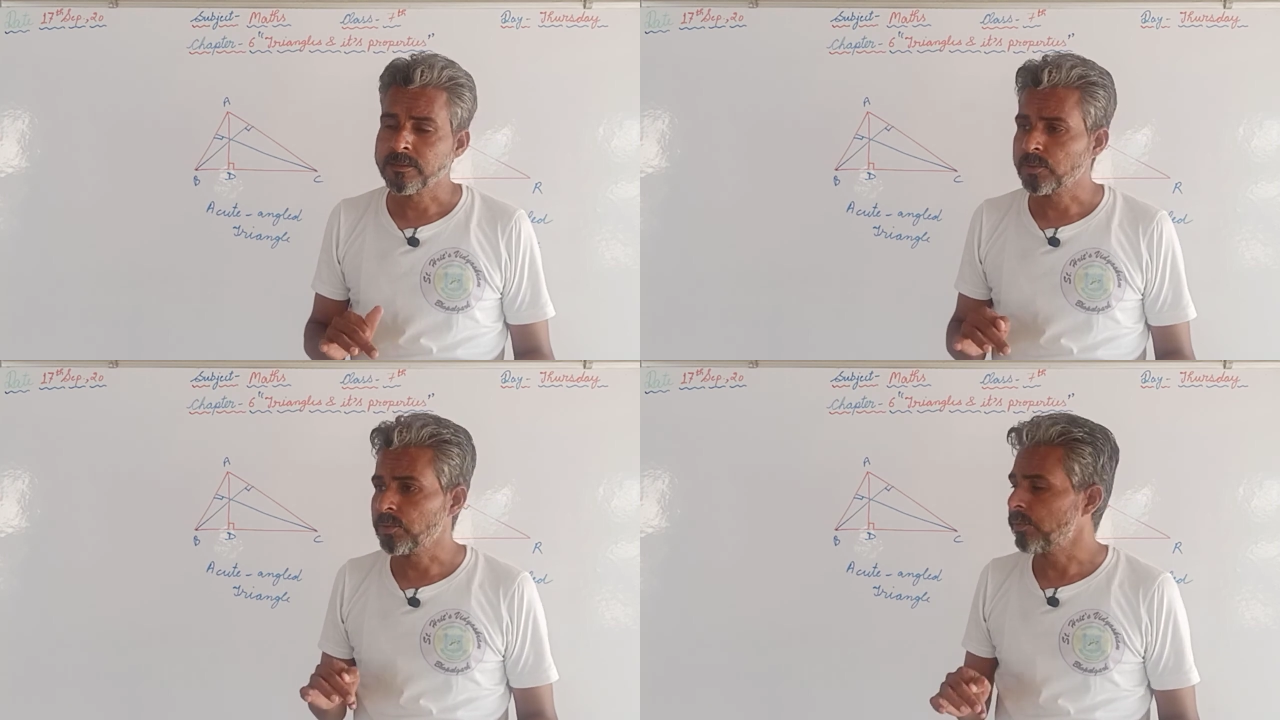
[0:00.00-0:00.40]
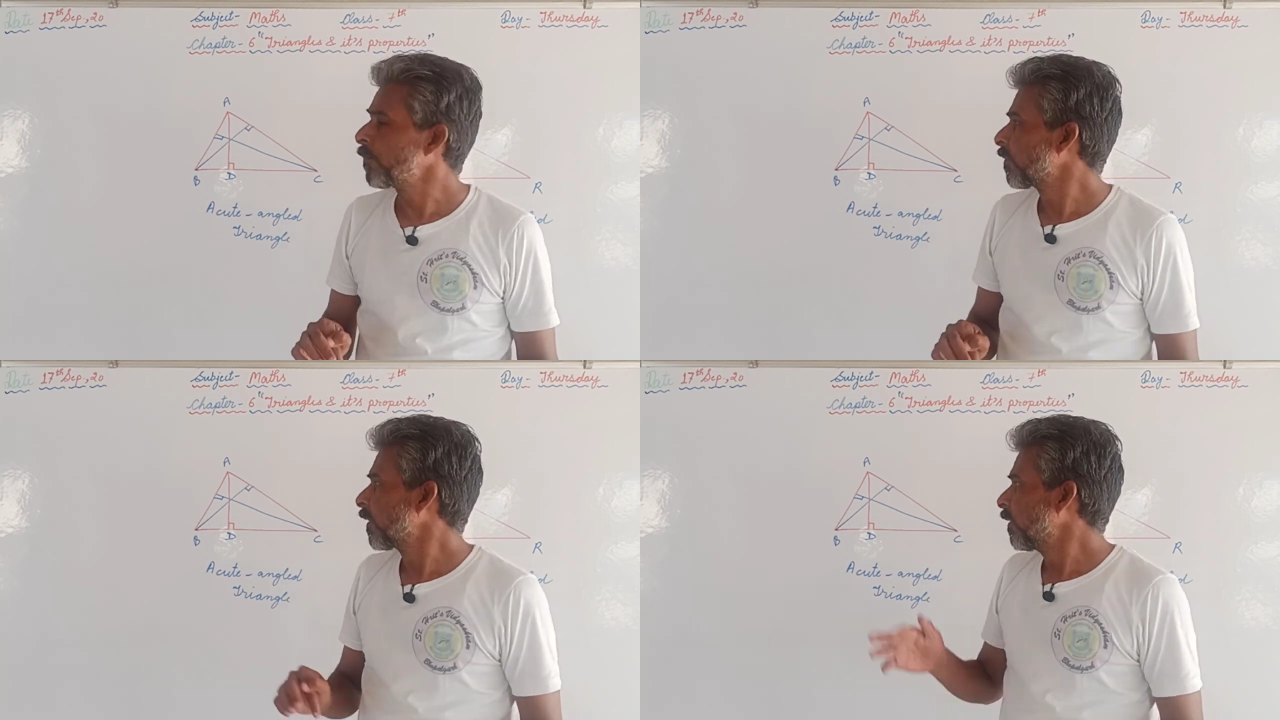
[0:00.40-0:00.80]
So
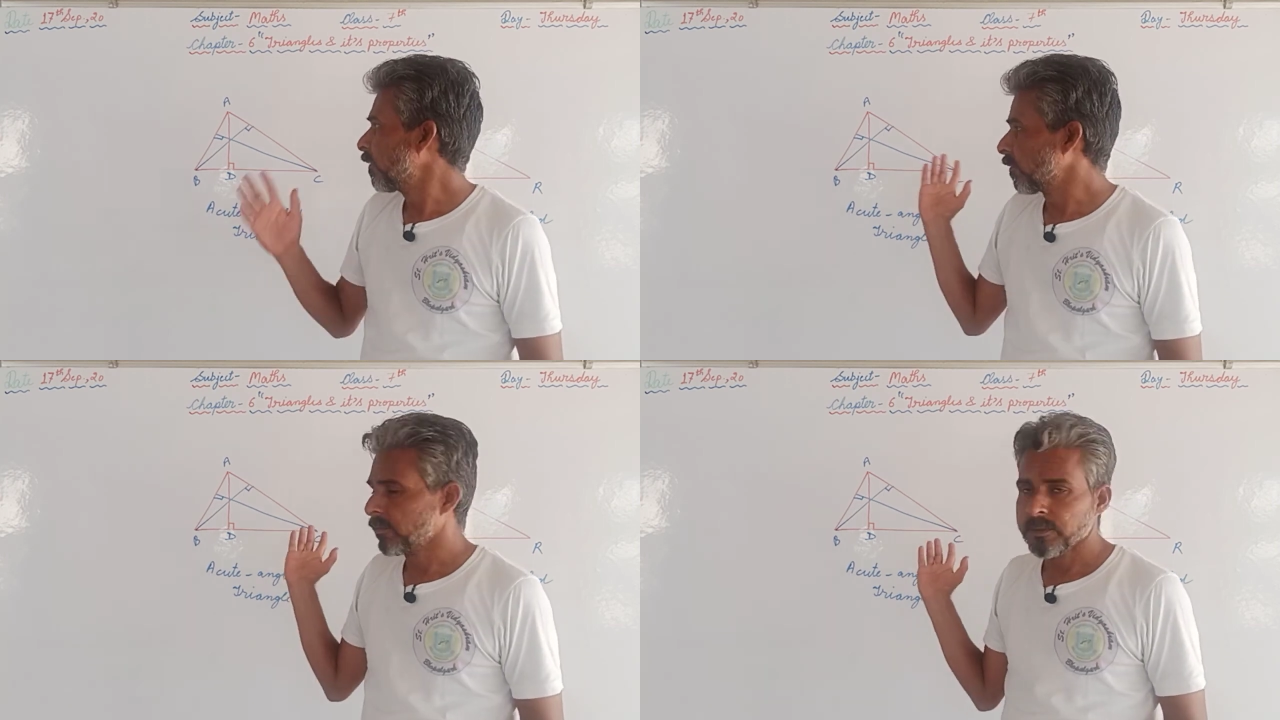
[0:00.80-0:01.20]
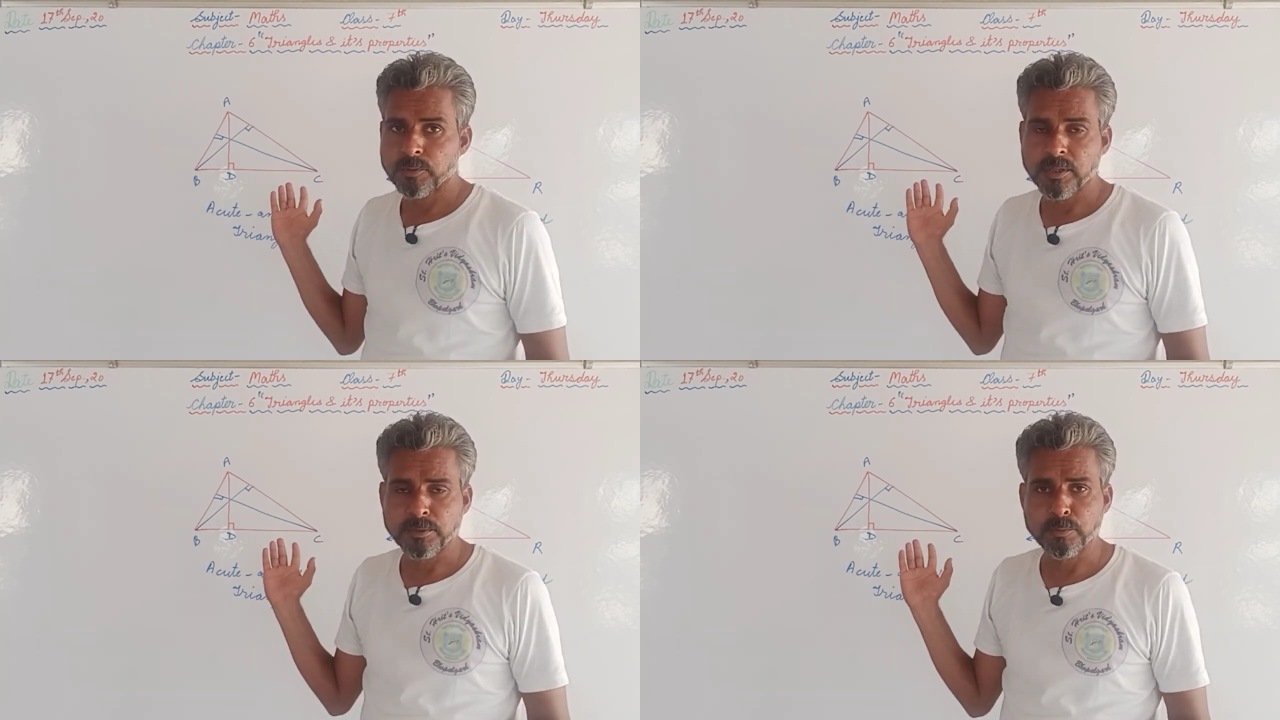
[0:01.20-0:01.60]

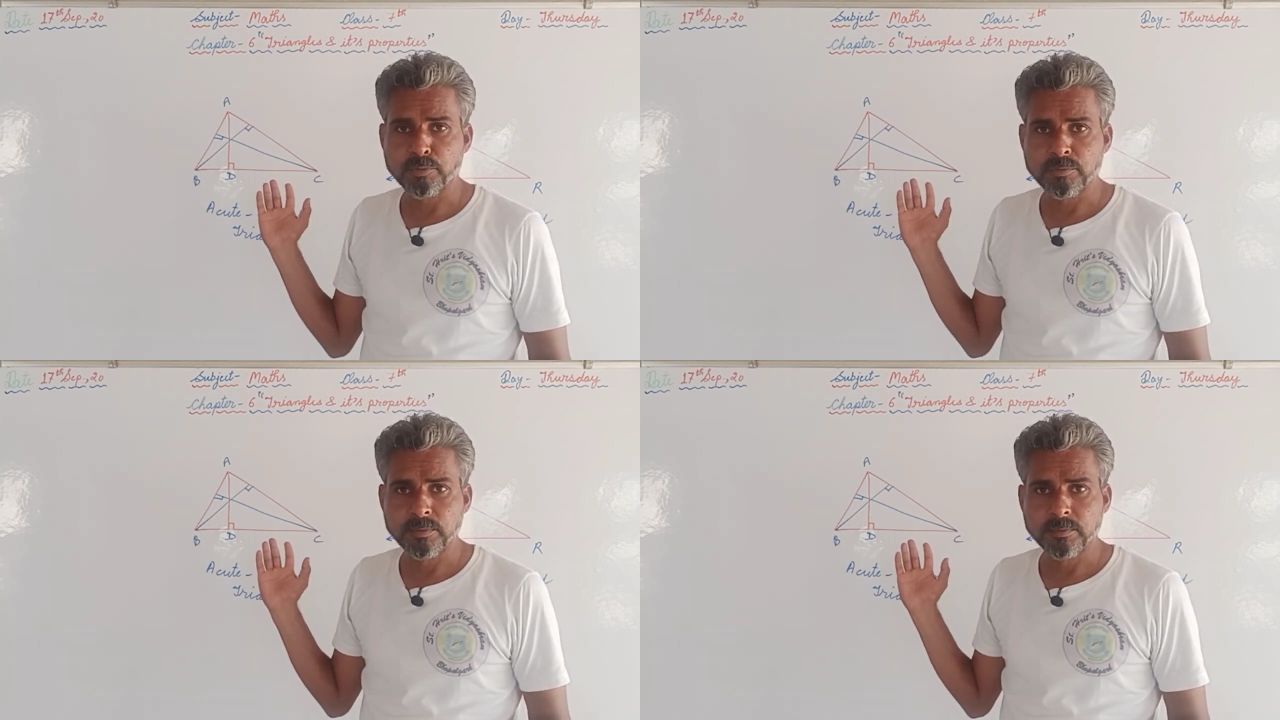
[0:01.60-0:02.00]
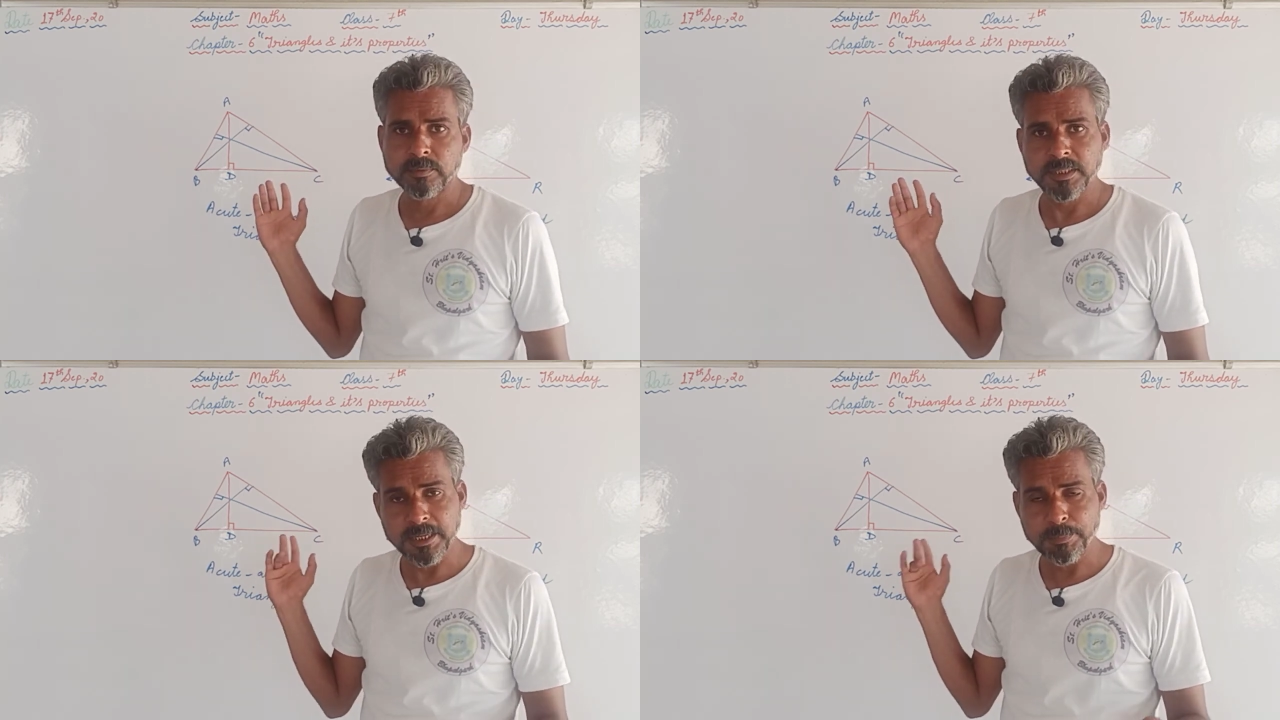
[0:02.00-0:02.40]
you are supposed to
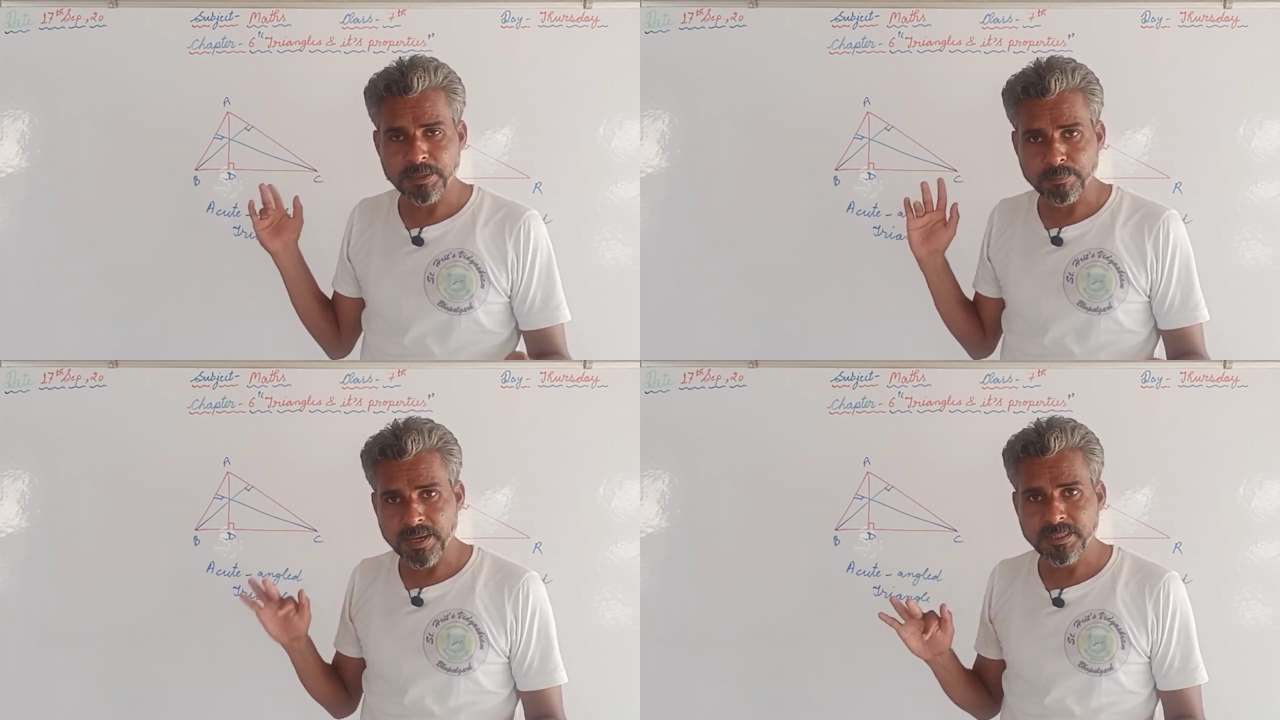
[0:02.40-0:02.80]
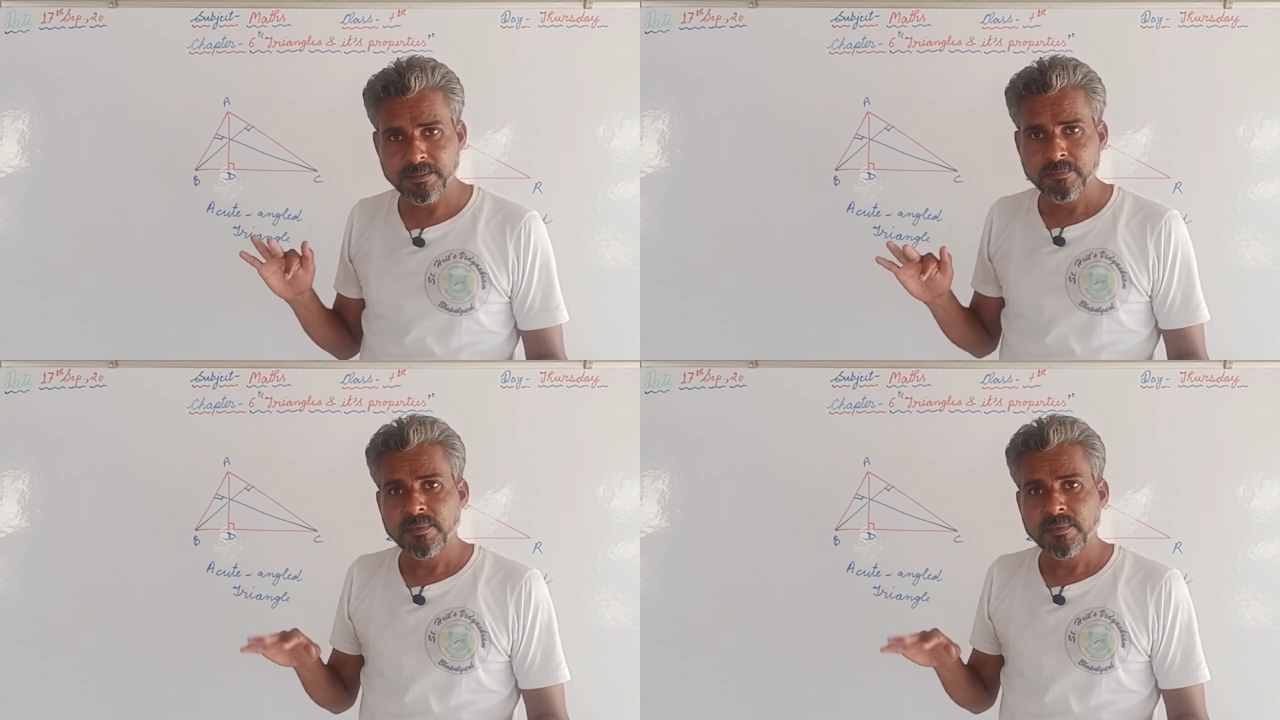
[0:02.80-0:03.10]
keep in mind